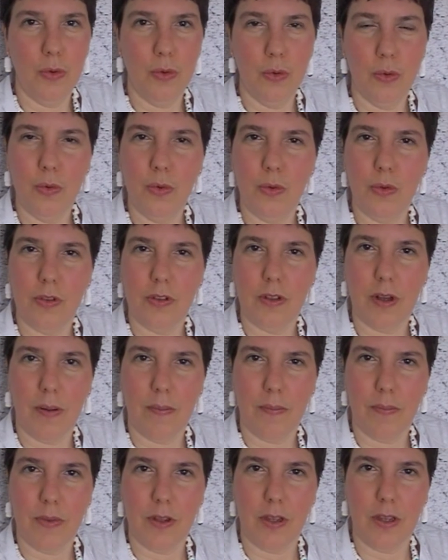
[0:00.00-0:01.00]
do
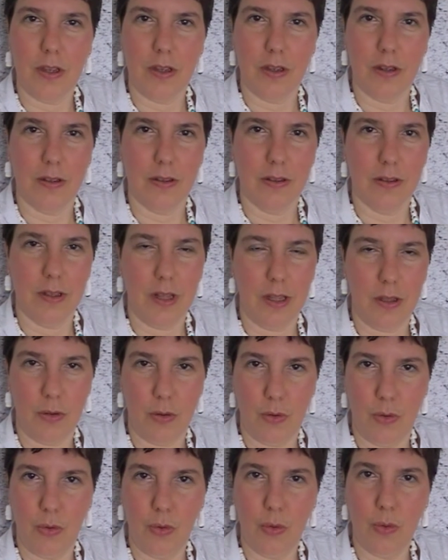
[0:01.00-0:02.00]
something that
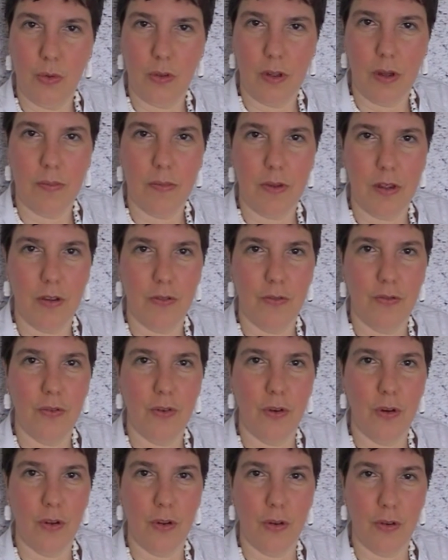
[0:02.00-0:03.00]
you do something
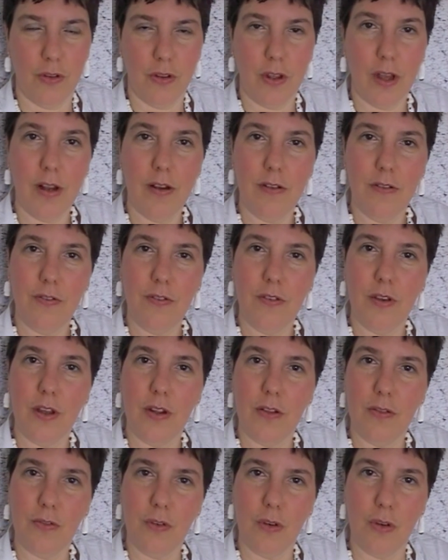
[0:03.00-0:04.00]
for yourself
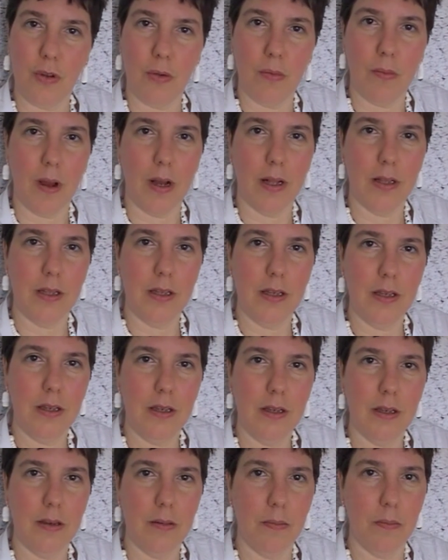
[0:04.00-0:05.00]
and for your
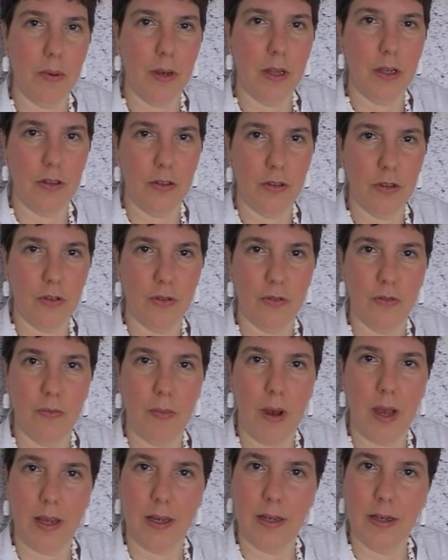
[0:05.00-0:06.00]
body in place of
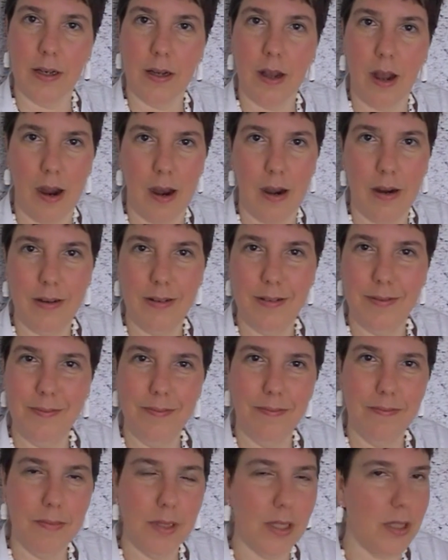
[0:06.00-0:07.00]
buying a car.
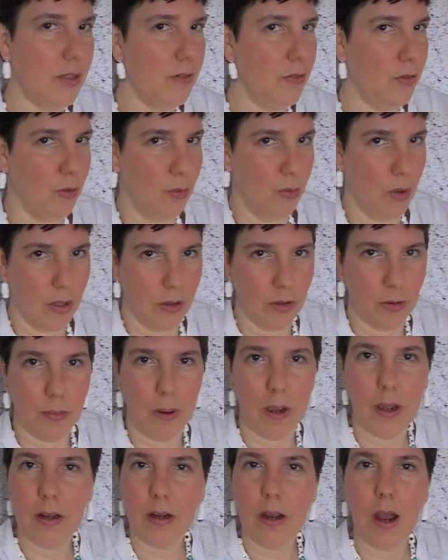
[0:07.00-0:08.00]
But if you want to
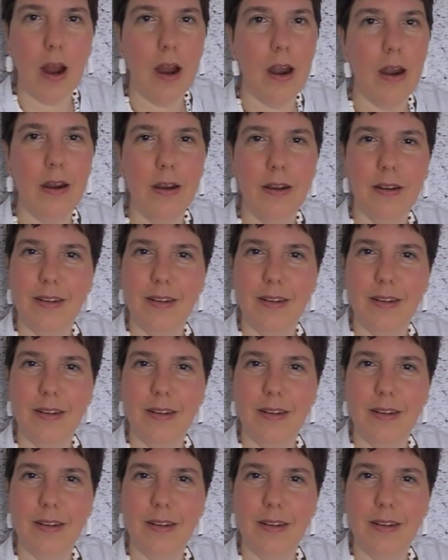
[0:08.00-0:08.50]
buy a car,